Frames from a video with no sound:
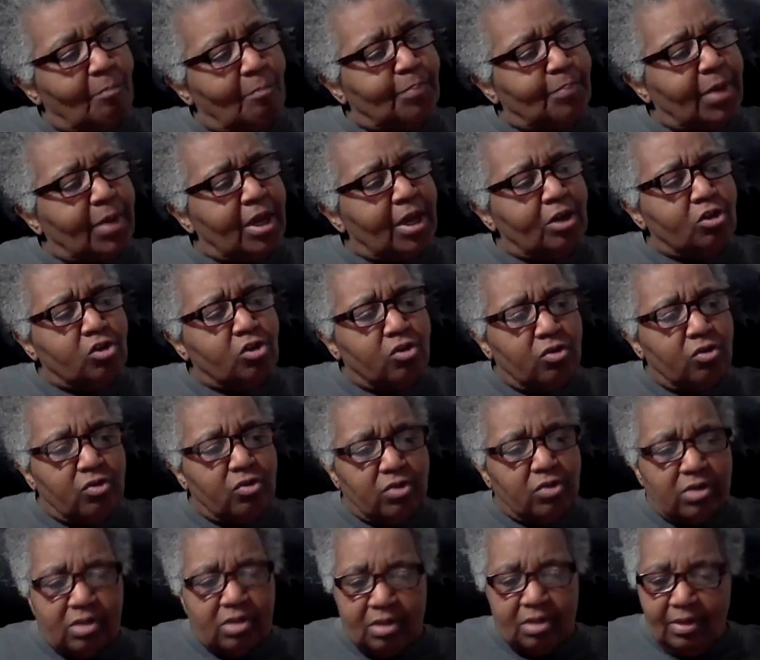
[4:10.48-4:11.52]

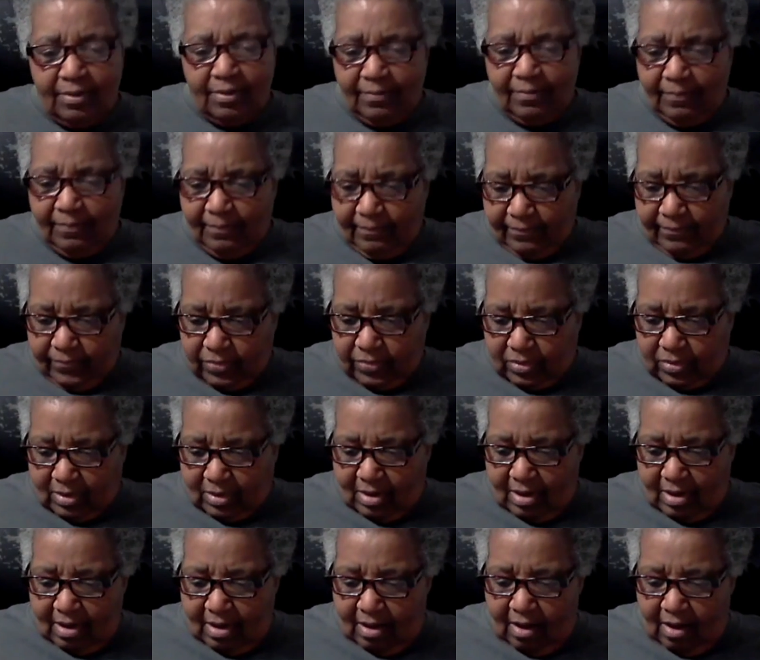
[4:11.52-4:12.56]
Pictures
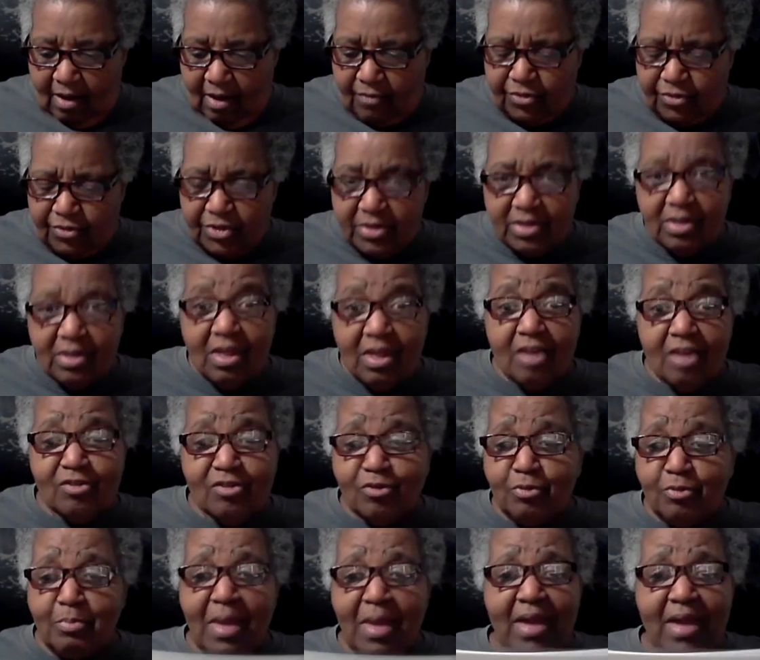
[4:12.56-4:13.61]
of the sluts
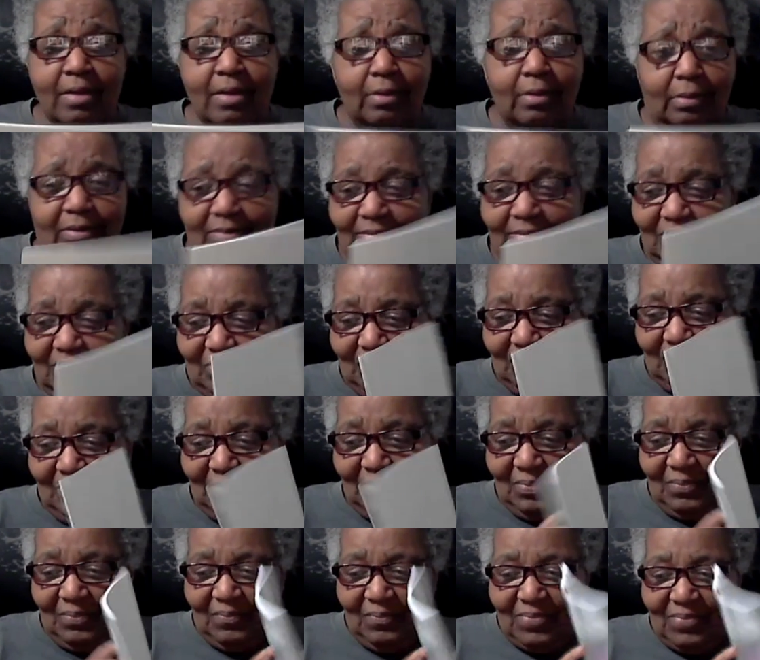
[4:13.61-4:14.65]
from hell.
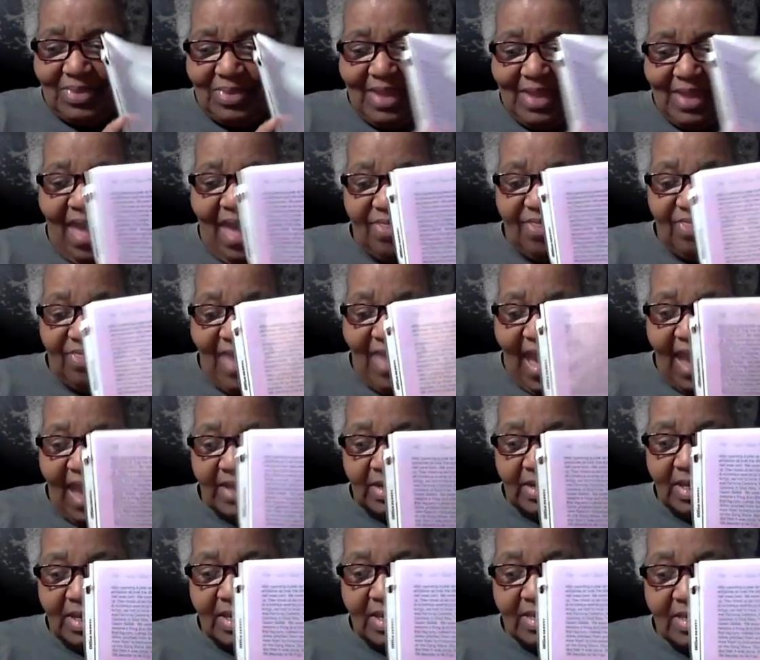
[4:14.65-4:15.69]
And that
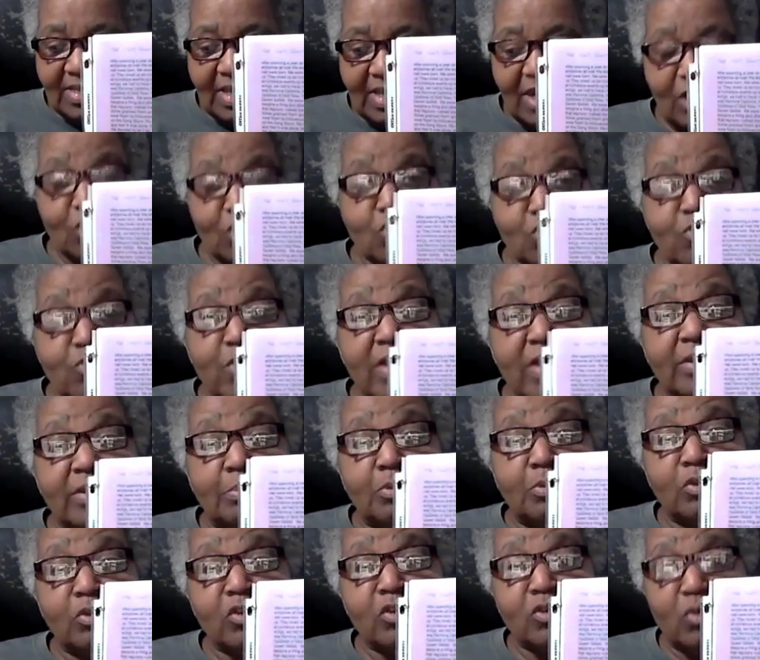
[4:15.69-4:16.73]
is an
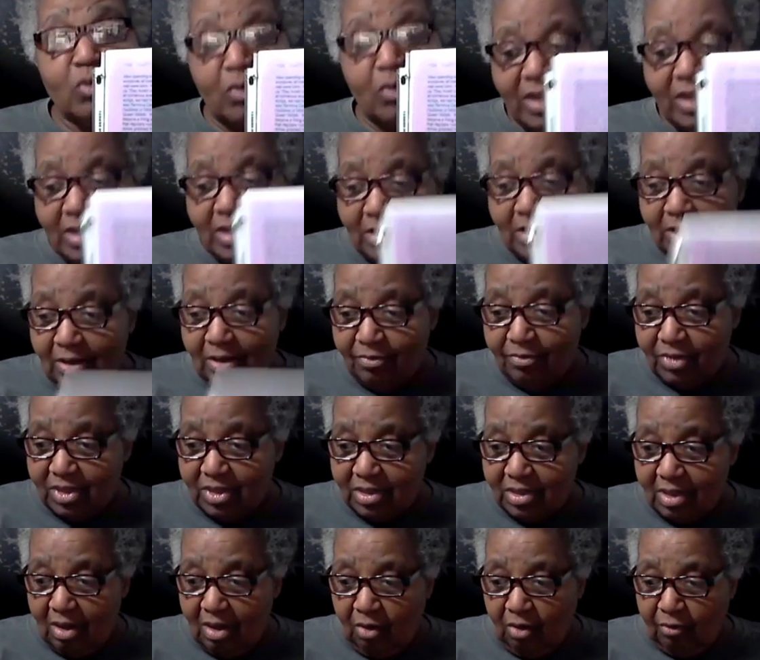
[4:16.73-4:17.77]
incredible story in and of
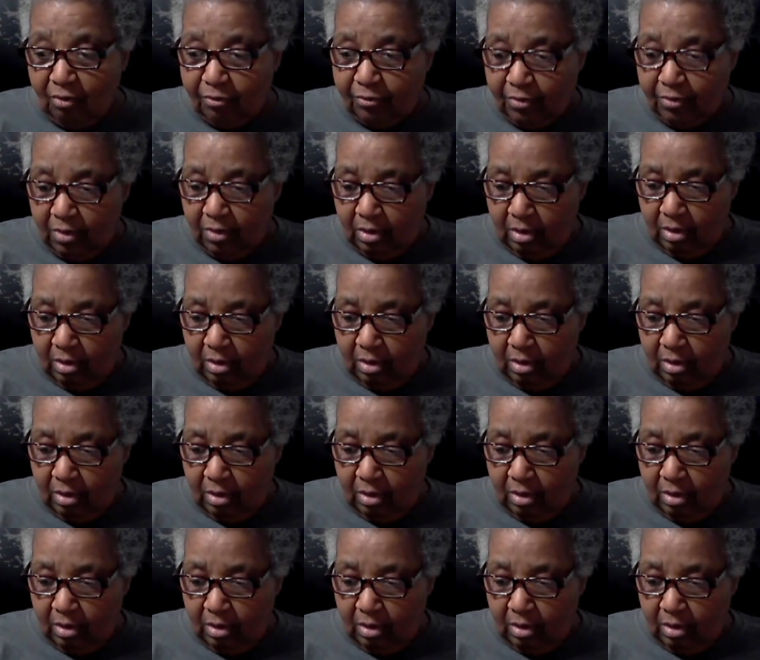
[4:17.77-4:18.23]
itself.